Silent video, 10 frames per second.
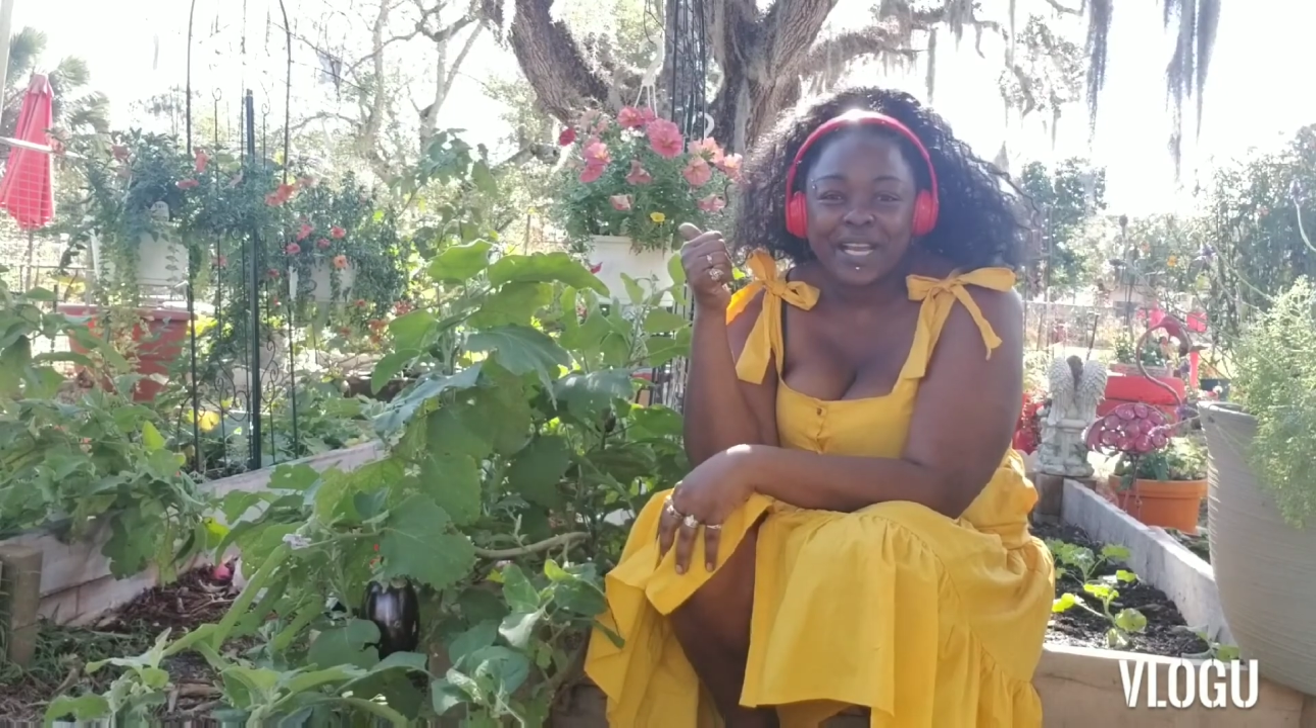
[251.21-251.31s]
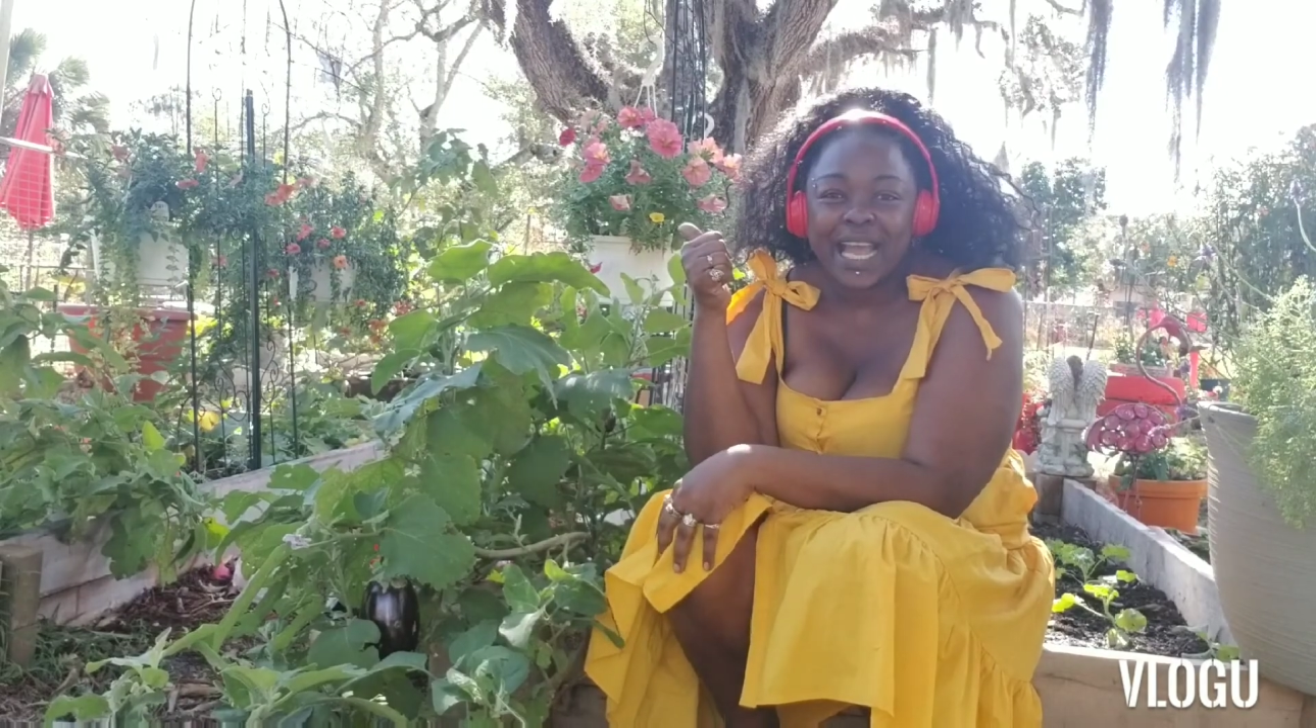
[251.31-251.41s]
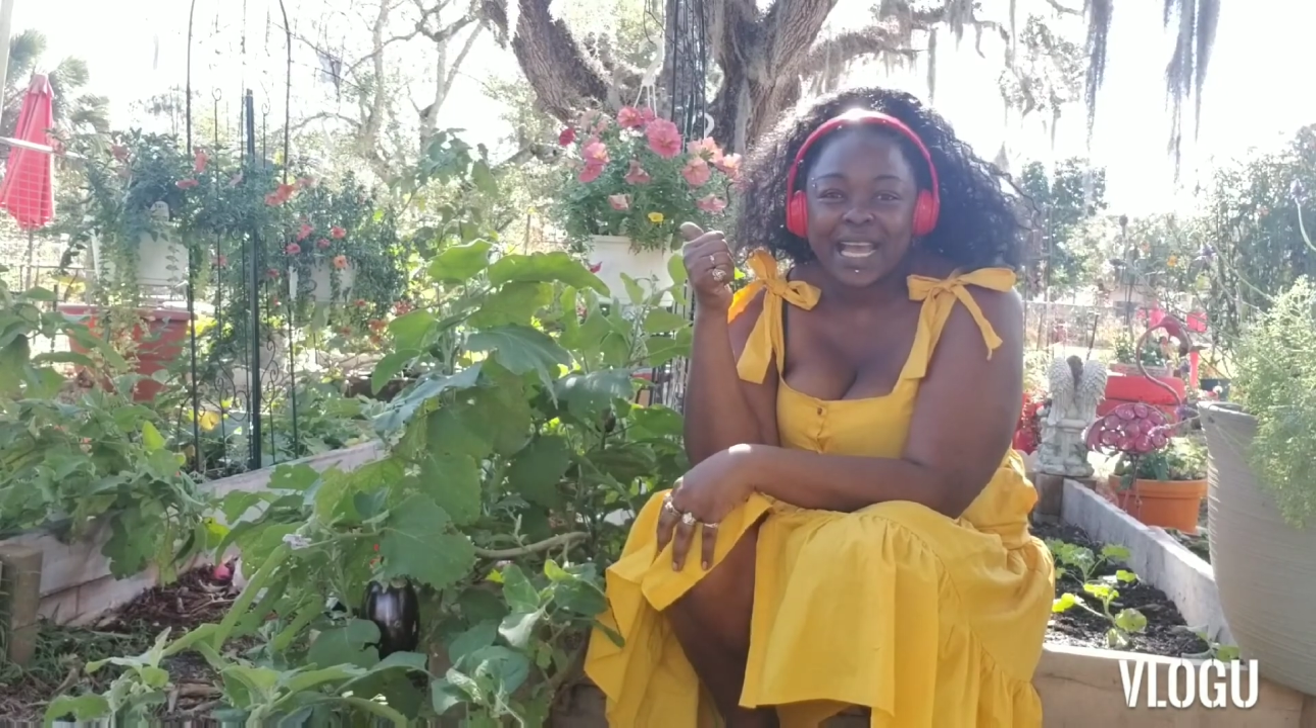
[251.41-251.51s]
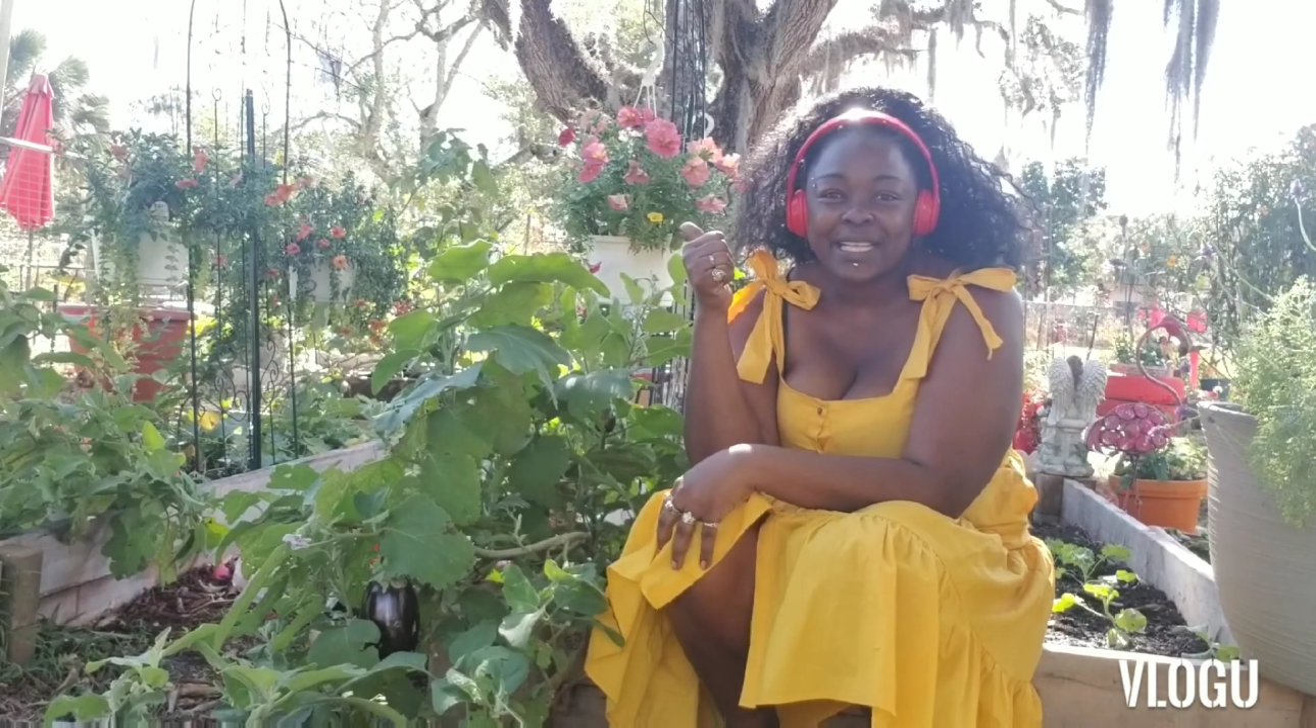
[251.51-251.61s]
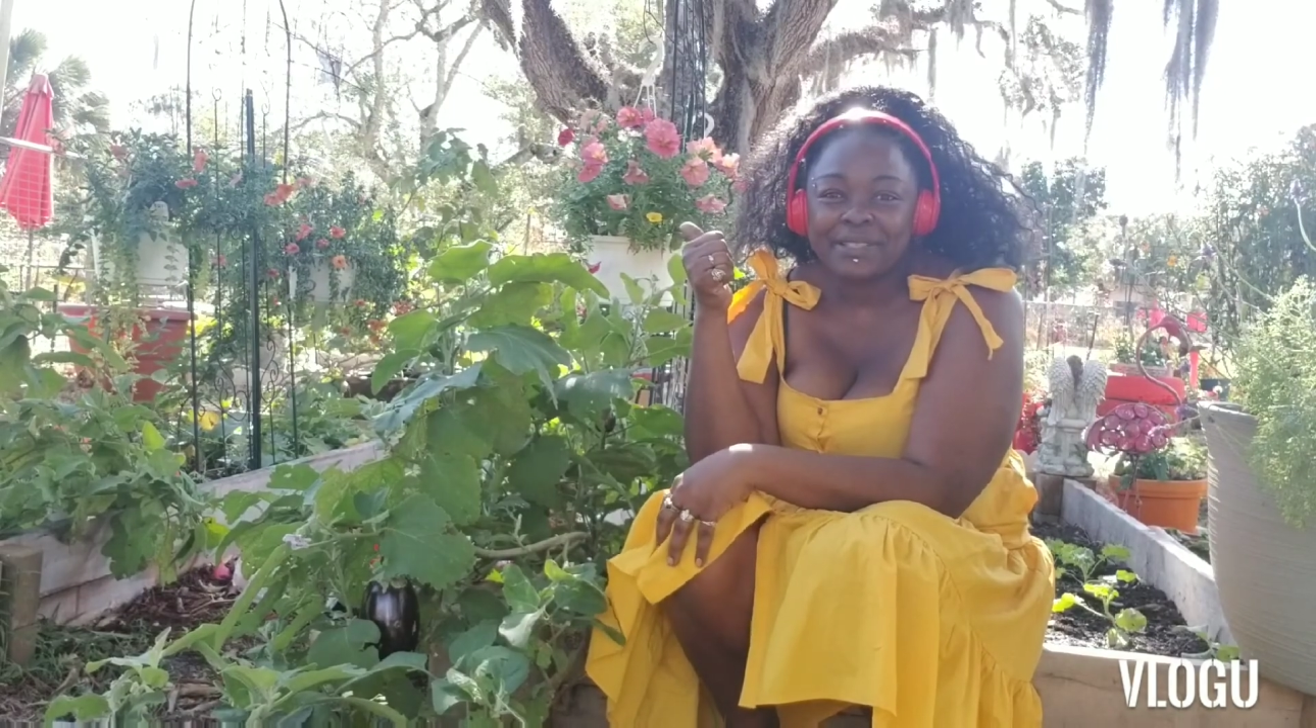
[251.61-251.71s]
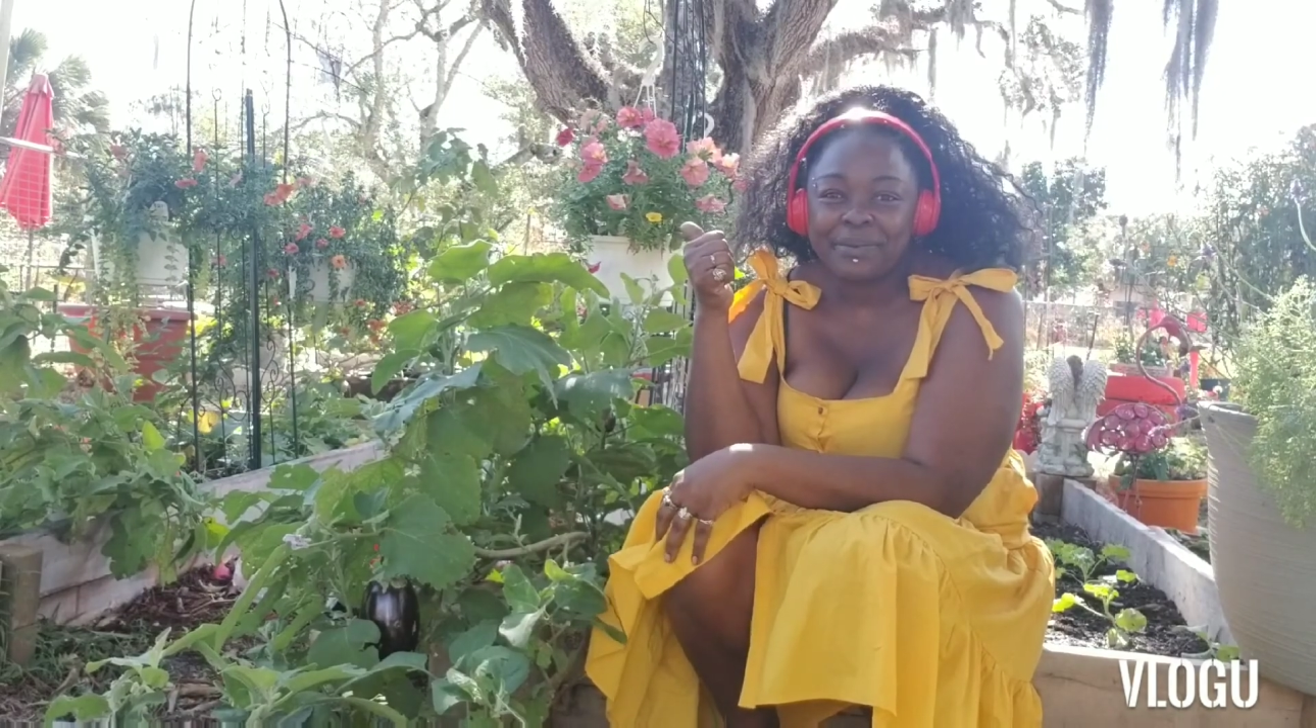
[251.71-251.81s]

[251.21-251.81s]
guys